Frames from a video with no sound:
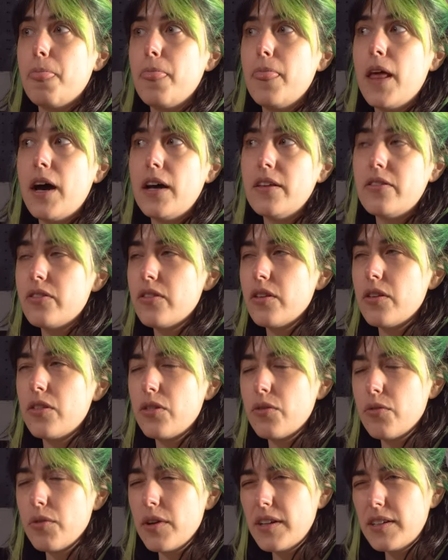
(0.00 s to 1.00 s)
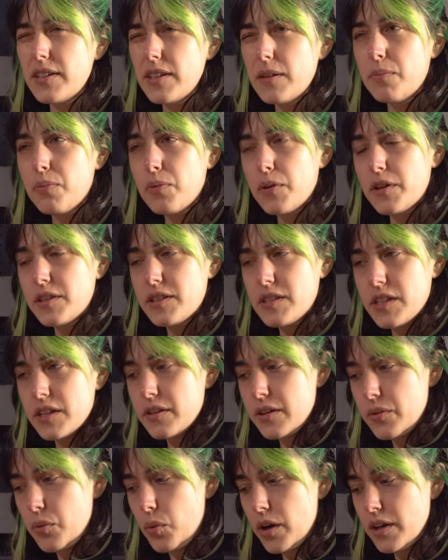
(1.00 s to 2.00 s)
Not the 3D
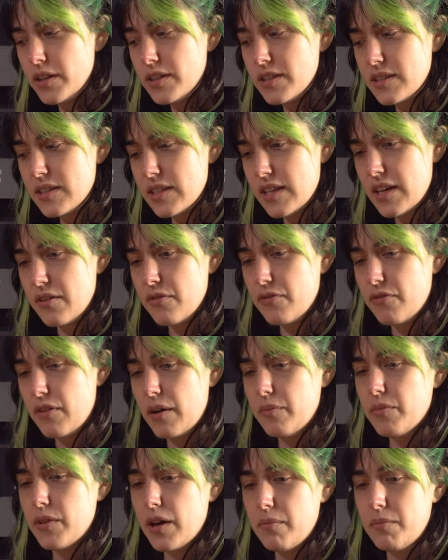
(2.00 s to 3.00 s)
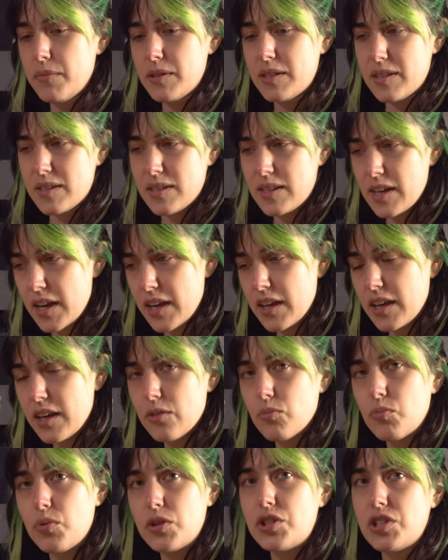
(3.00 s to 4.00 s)
printed ones, if I'm not
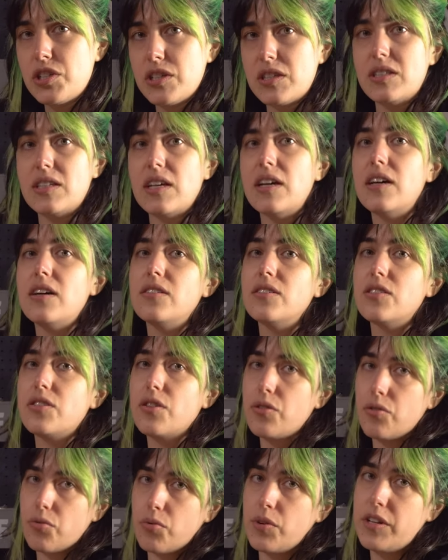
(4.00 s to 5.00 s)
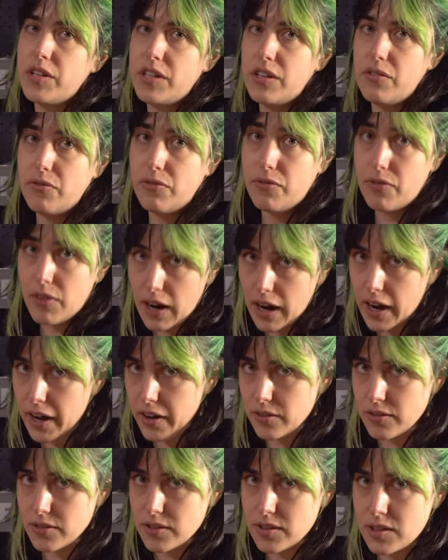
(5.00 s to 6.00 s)
mistaken, but she sells the 3D
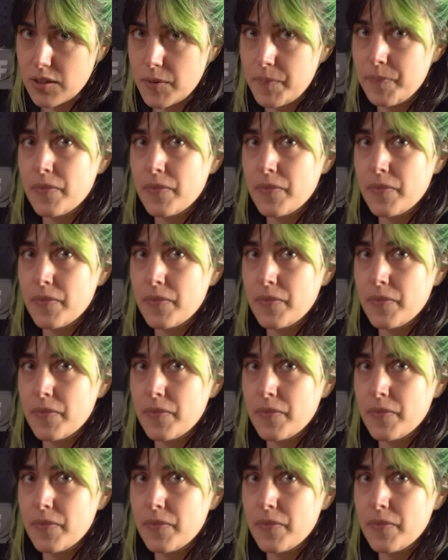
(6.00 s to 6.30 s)
files.